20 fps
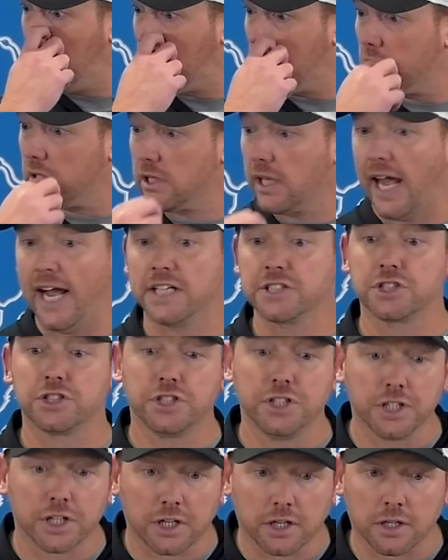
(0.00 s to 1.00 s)

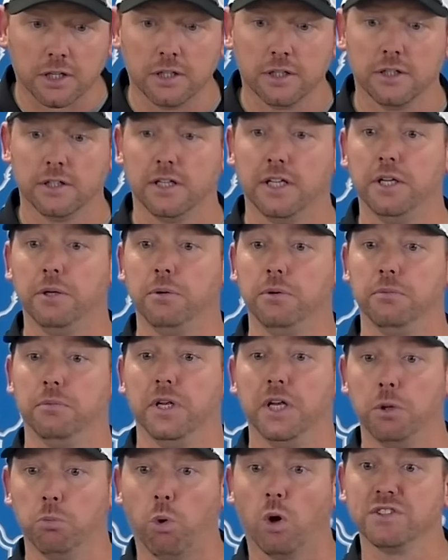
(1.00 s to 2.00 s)
last year
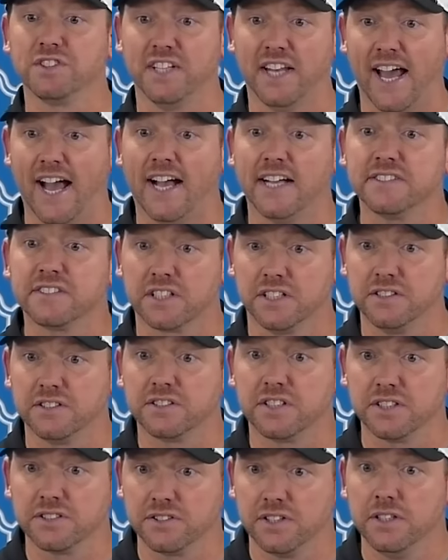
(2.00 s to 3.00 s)
he wasn't as
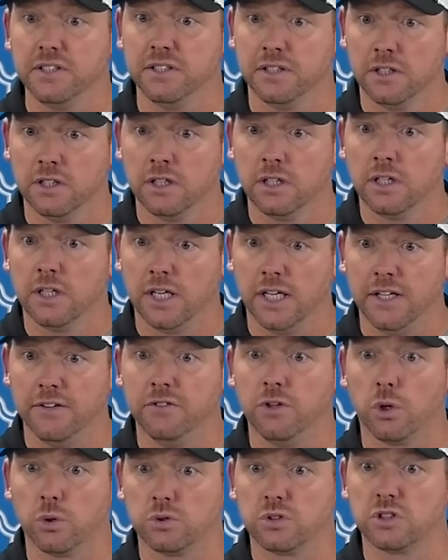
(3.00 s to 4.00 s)
consistent in
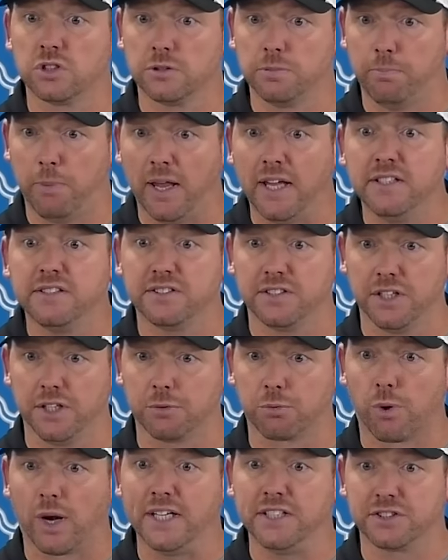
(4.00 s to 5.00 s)
those space
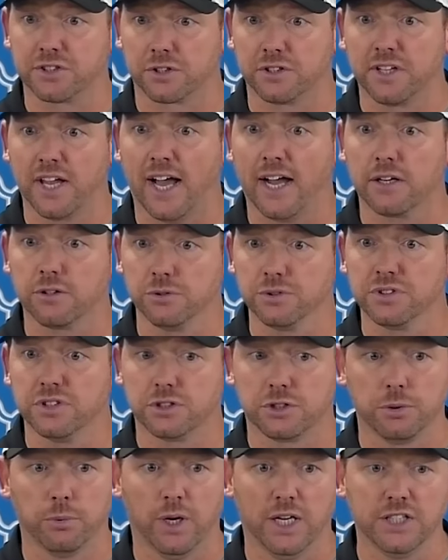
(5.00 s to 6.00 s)
eraser tackle
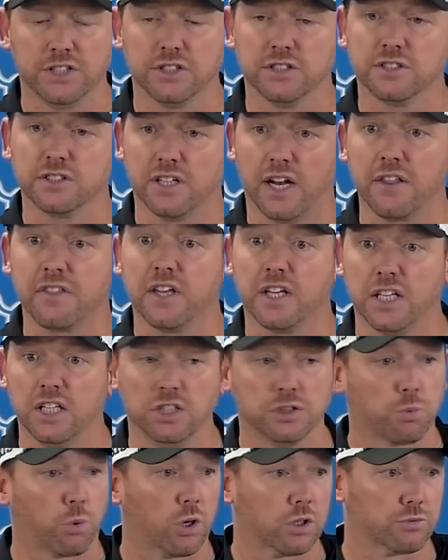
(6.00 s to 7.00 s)
situations. And I think
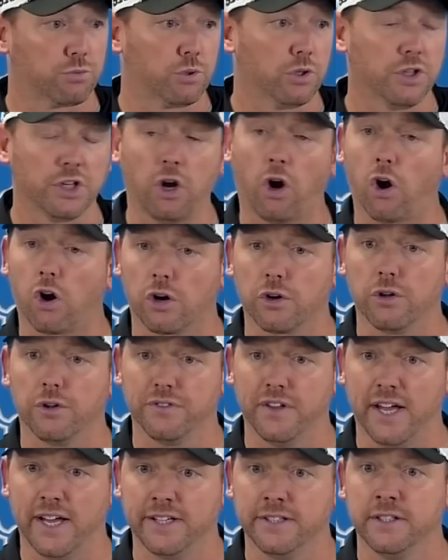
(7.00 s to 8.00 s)
he's worked really hard
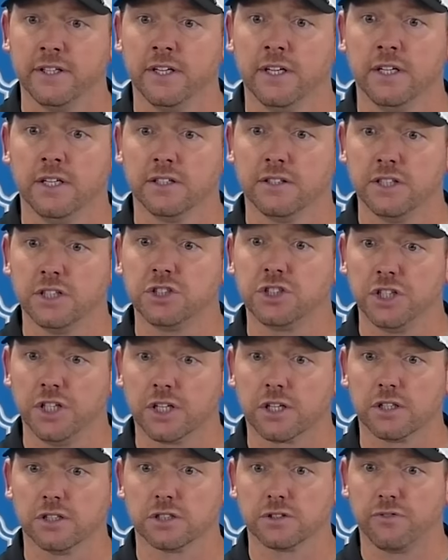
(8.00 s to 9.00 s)
on that this
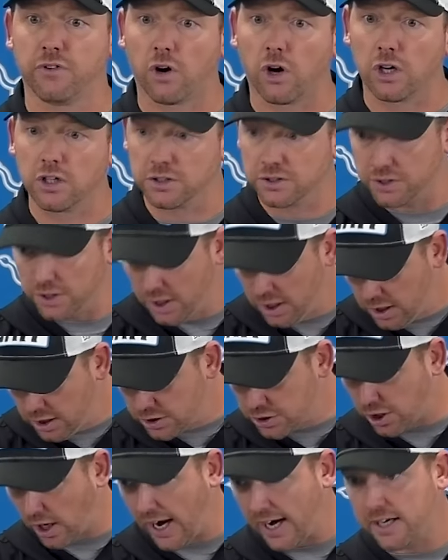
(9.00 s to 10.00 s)
year as far as
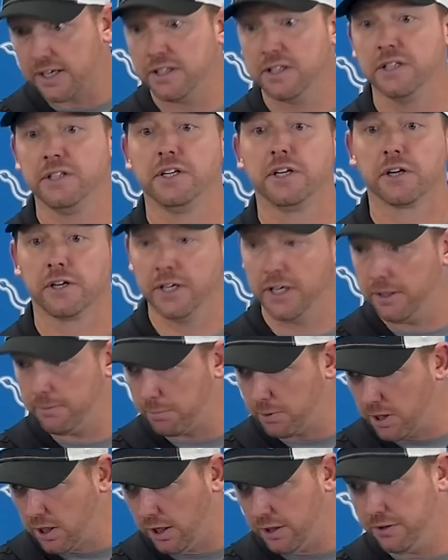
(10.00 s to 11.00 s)
tracking the near
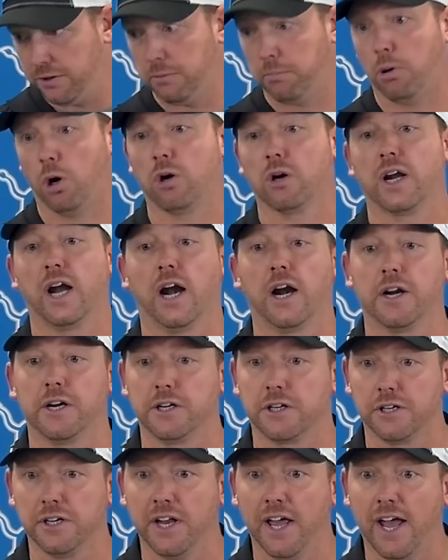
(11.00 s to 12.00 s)
hip, cutting the ball
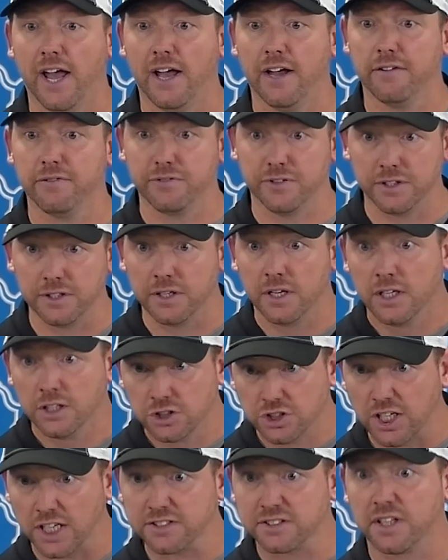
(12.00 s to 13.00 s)
carrier in half, and
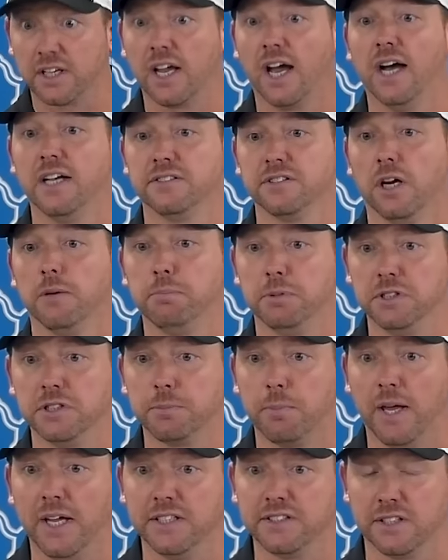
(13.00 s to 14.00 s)
chesting guys up in
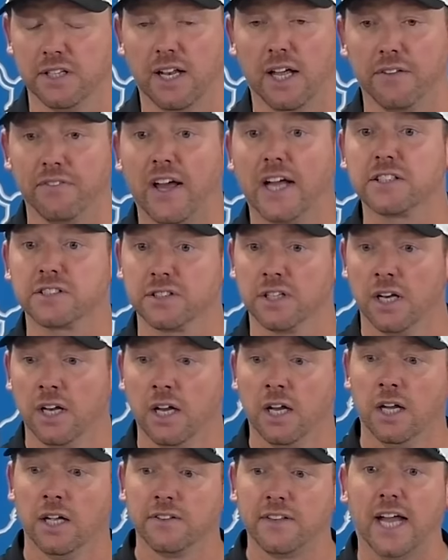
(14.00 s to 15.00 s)
space. And
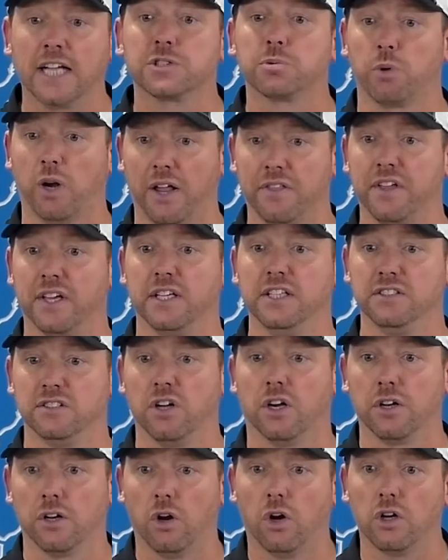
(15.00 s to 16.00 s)
that's what I think he's
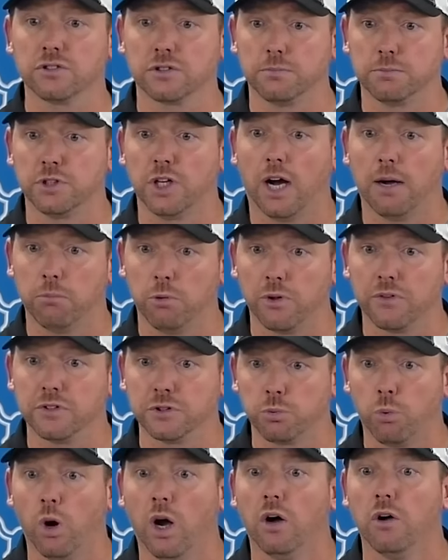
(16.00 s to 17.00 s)
done an awesome job with,
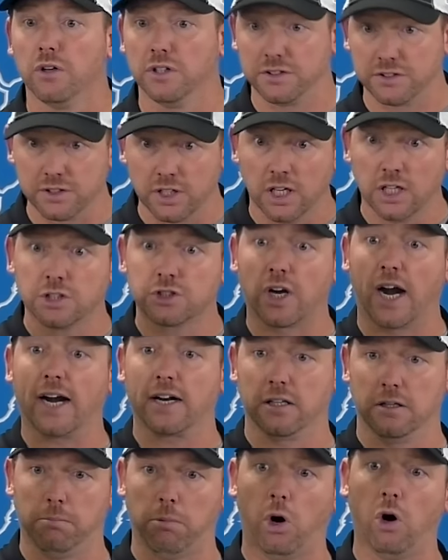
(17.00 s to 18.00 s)
as well as
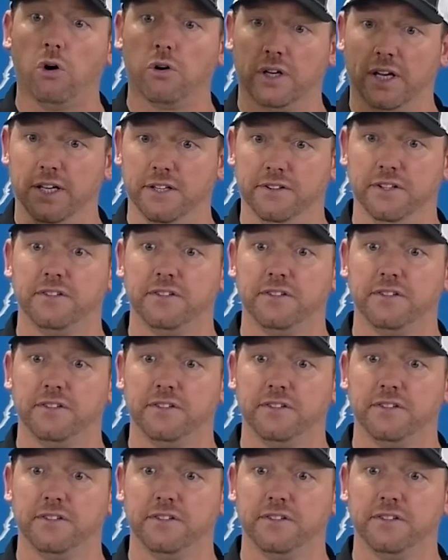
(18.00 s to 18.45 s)
tracking the ball and getting the